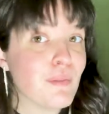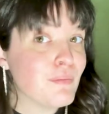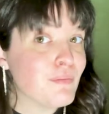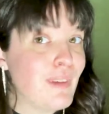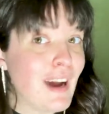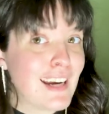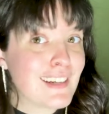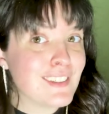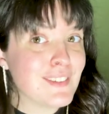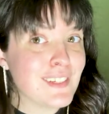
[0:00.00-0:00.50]

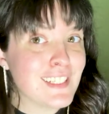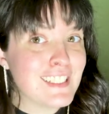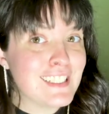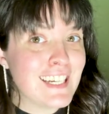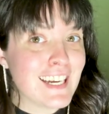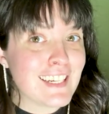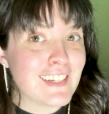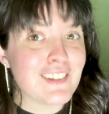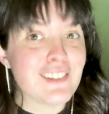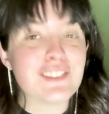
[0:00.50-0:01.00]
back to my
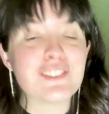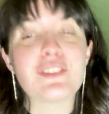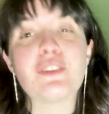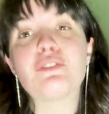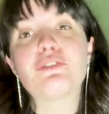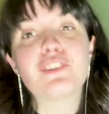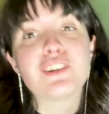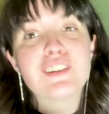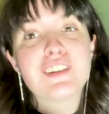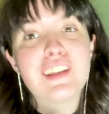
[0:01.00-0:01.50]
channel. So
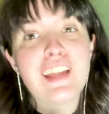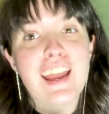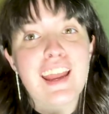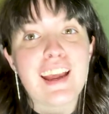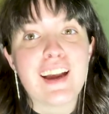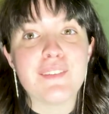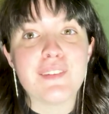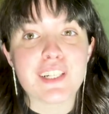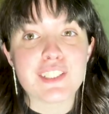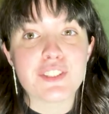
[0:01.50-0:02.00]
for today
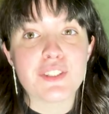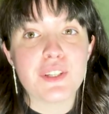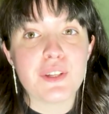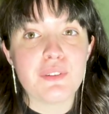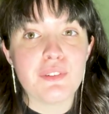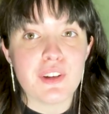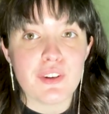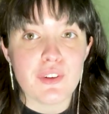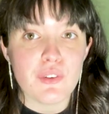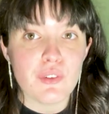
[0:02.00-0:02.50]
I'm actually
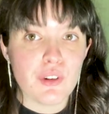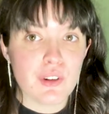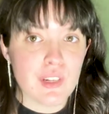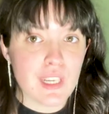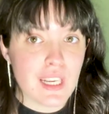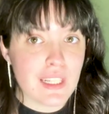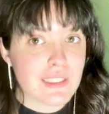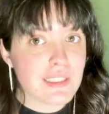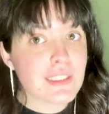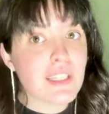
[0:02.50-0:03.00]
very
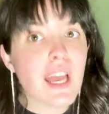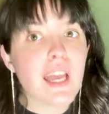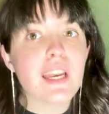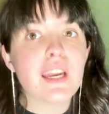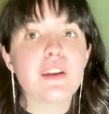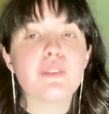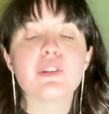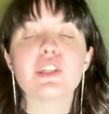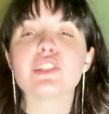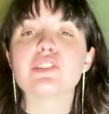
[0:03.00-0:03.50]

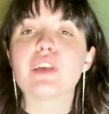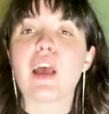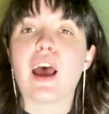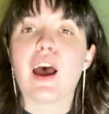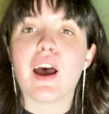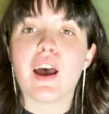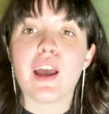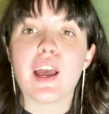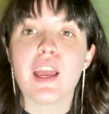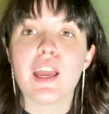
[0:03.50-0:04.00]
excited because
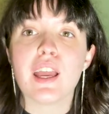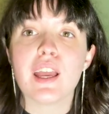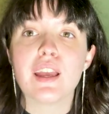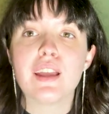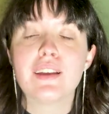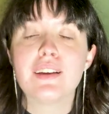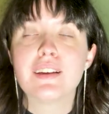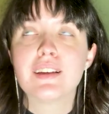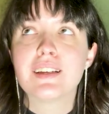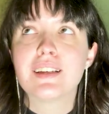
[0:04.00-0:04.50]
I
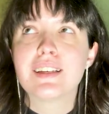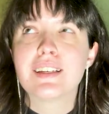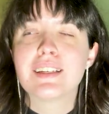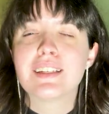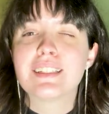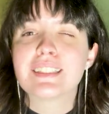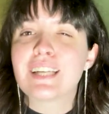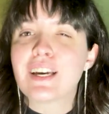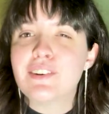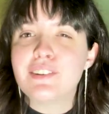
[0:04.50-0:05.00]

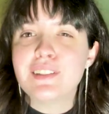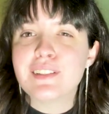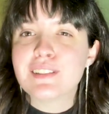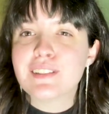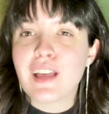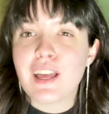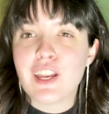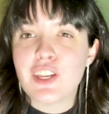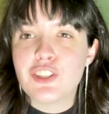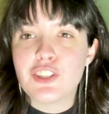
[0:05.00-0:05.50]
kind of
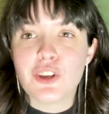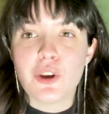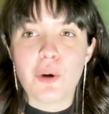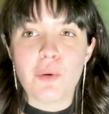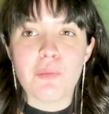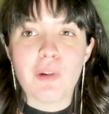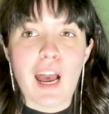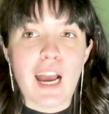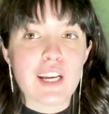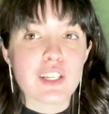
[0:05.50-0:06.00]
decided to go
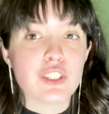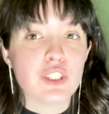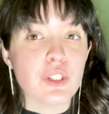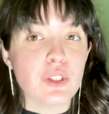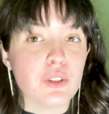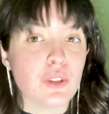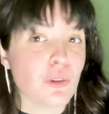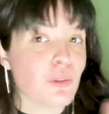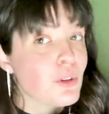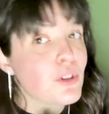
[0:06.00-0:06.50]
back to
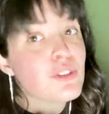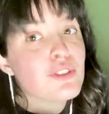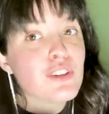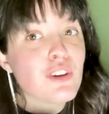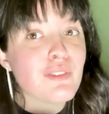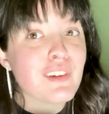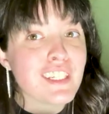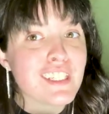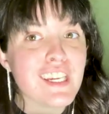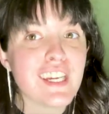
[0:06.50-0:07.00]
the roots of
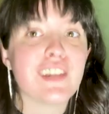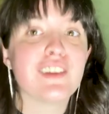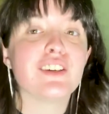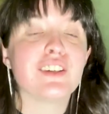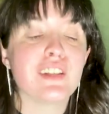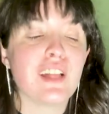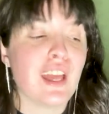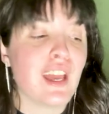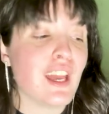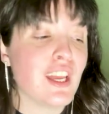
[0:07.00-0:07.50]
my channel
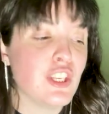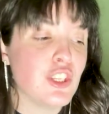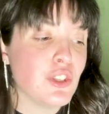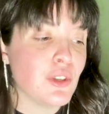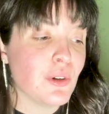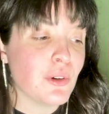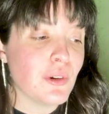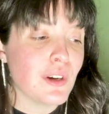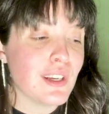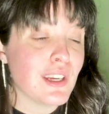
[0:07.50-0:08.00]
and
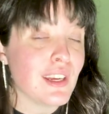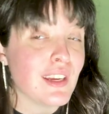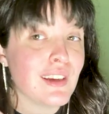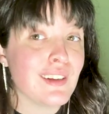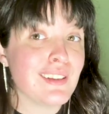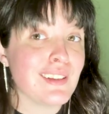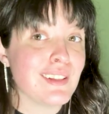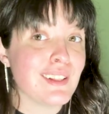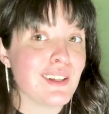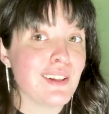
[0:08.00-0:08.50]
do a
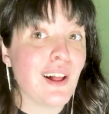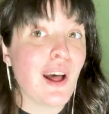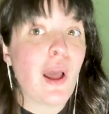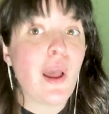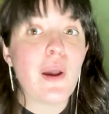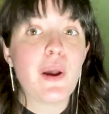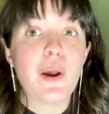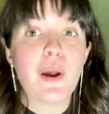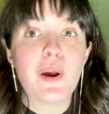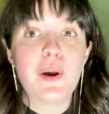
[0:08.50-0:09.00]
little
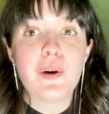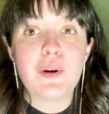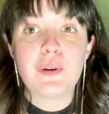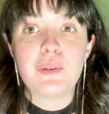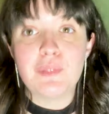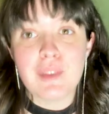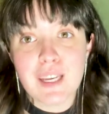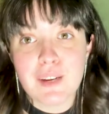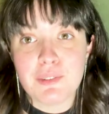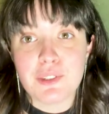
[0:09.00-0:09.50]

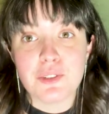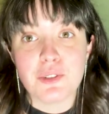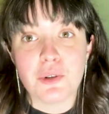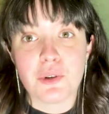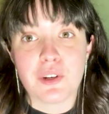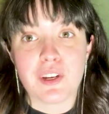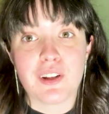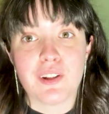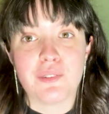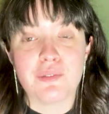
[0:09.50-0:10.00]
makeup
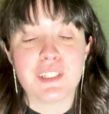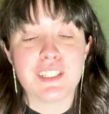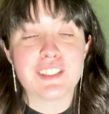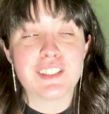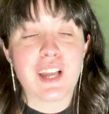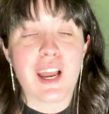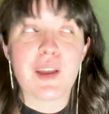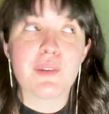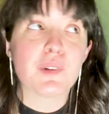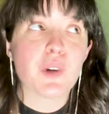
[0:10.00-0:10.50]
tutorial because
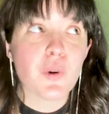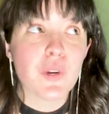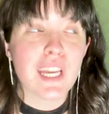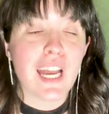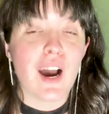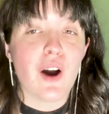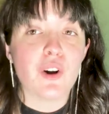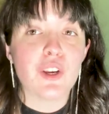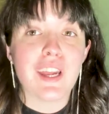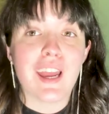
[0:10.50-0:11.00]
I'm going
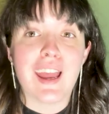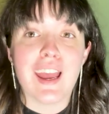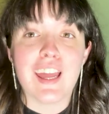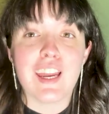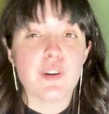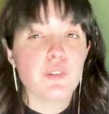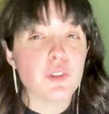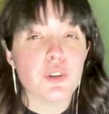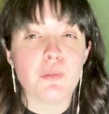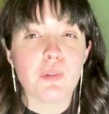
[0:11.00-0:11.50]
out and
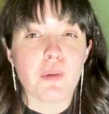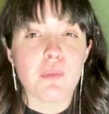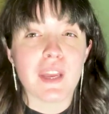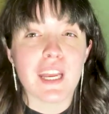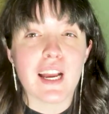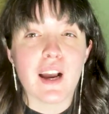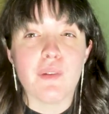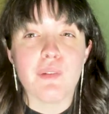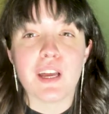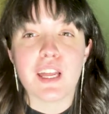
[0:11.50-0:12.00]
I'm doing my
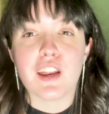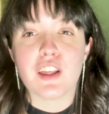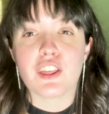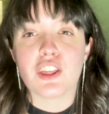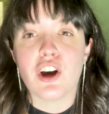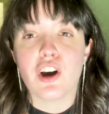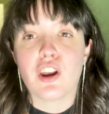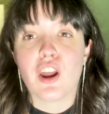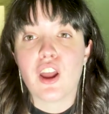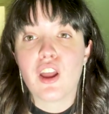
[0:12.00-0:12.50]
makeup and I
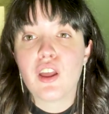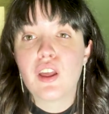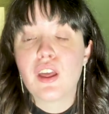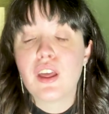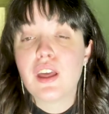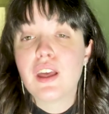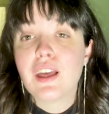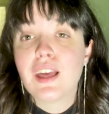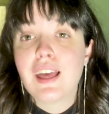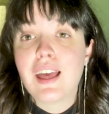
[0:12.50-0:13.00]
thought
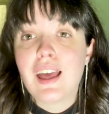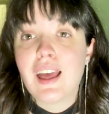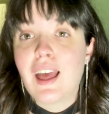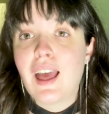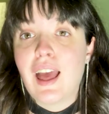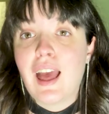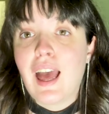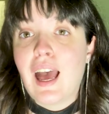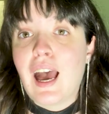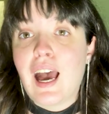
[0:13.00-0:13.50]

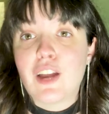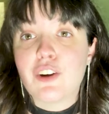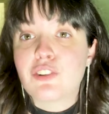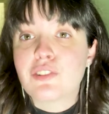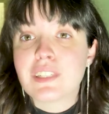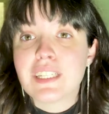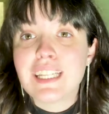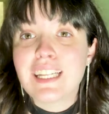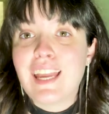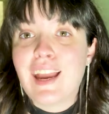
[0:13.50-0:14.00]
I don't
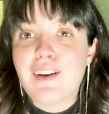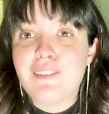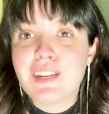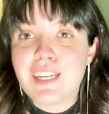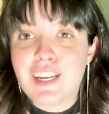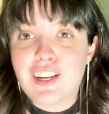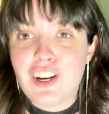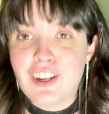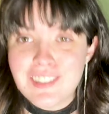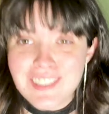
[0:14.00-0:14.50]
really have any
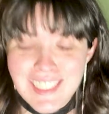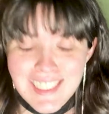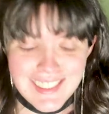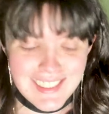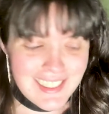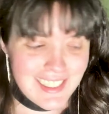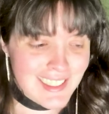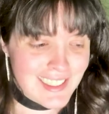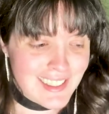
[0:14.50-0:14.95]
content